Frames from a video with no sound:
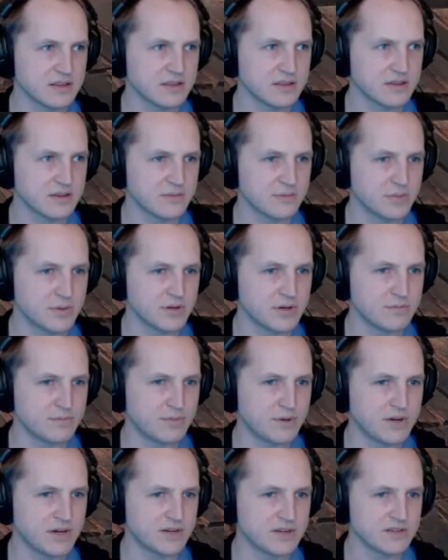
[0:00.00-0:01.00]
Bird
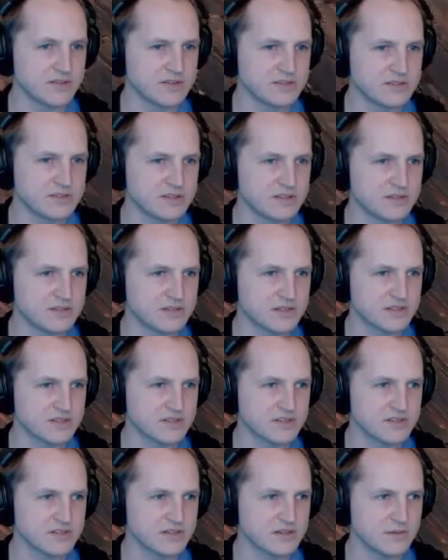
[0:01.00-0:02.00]
Boss? No, because
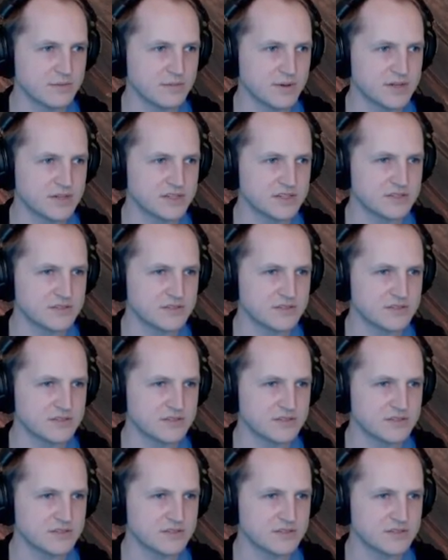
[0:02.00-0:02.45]
there are a bunch of